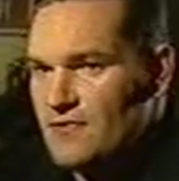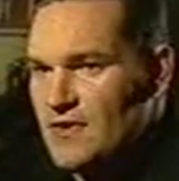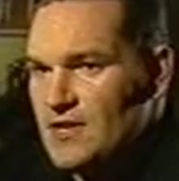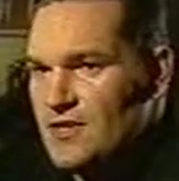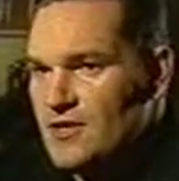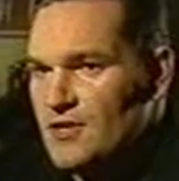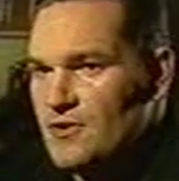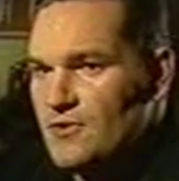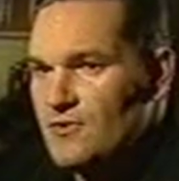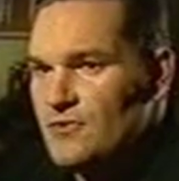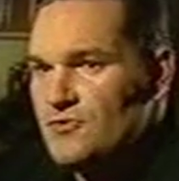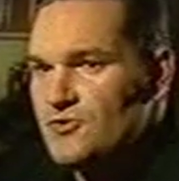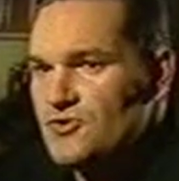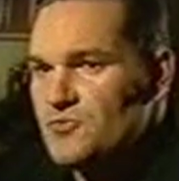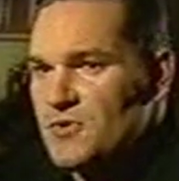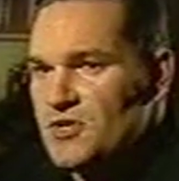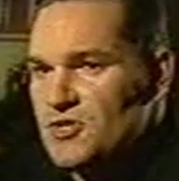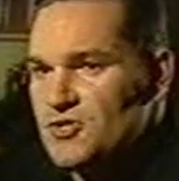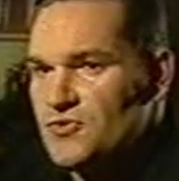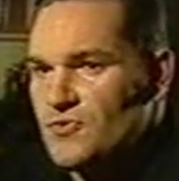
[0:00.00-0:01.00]
the venue
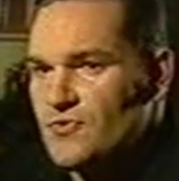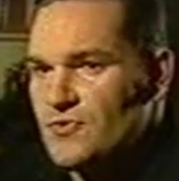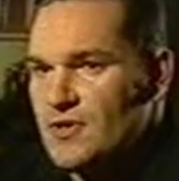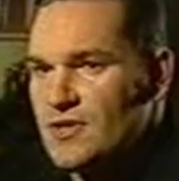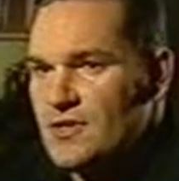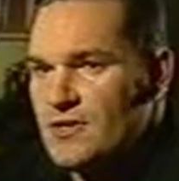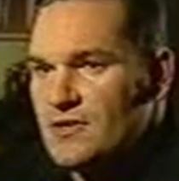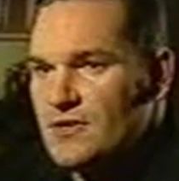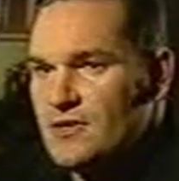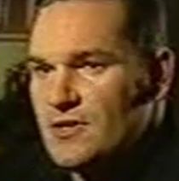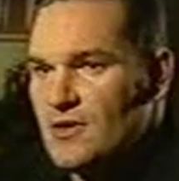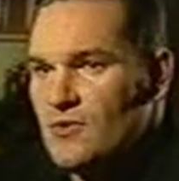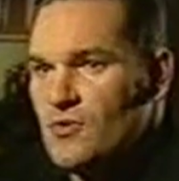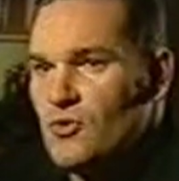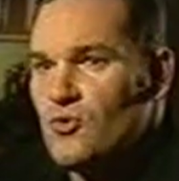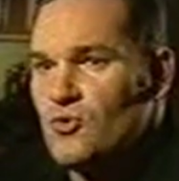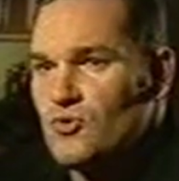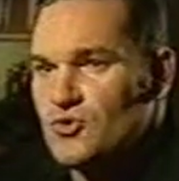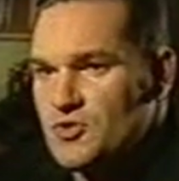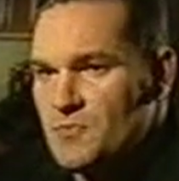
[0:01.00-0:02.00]
to make sure that no
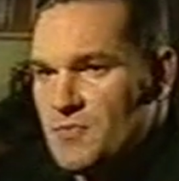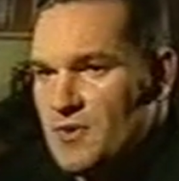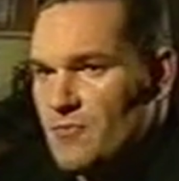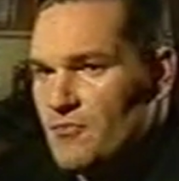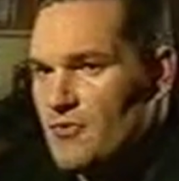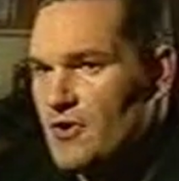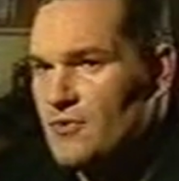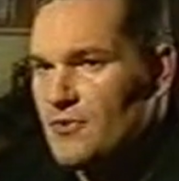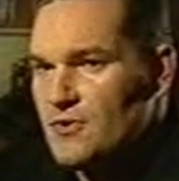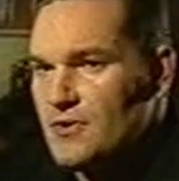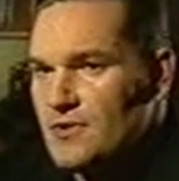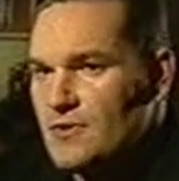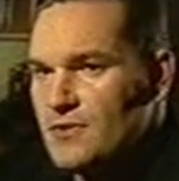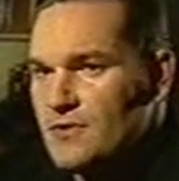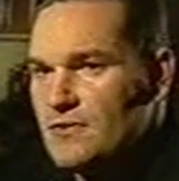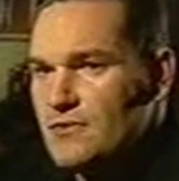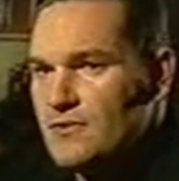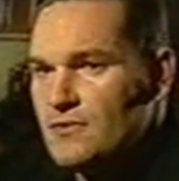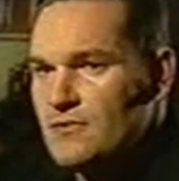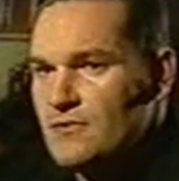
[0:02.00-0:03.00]
laws have been broken.
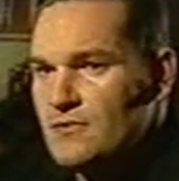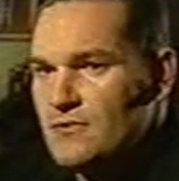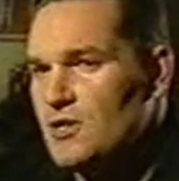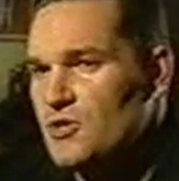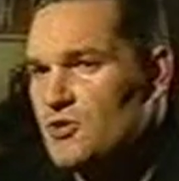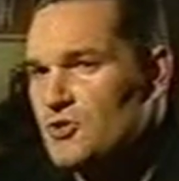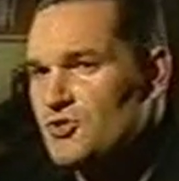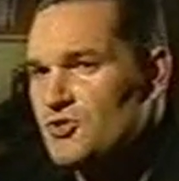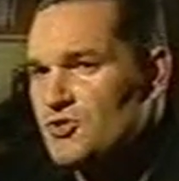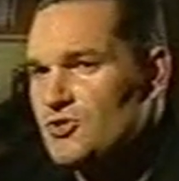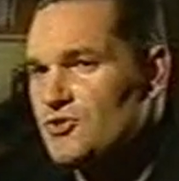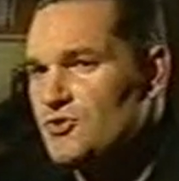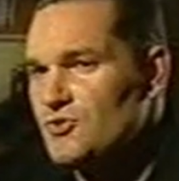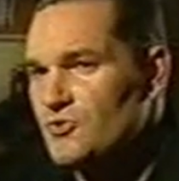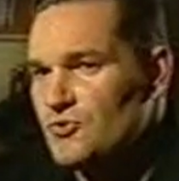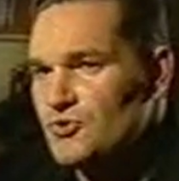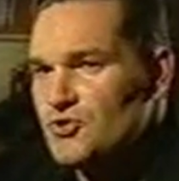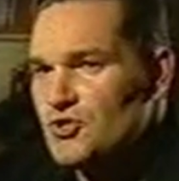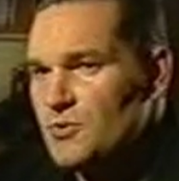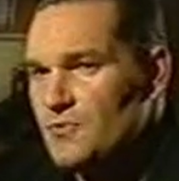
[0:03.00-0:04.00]
A good
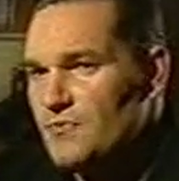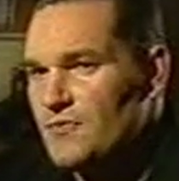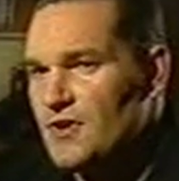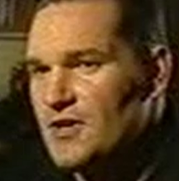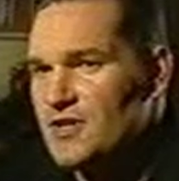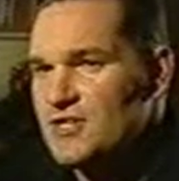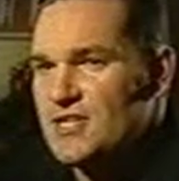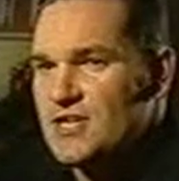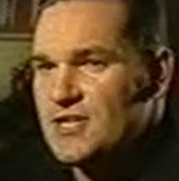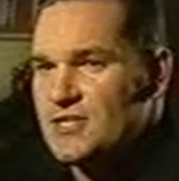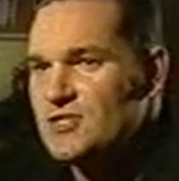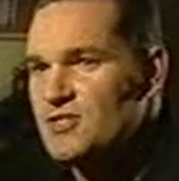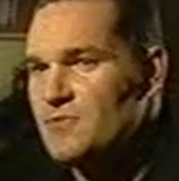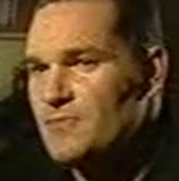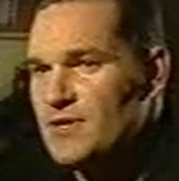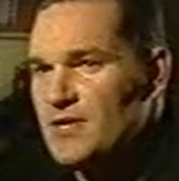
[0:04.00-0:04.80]
door supervisor has to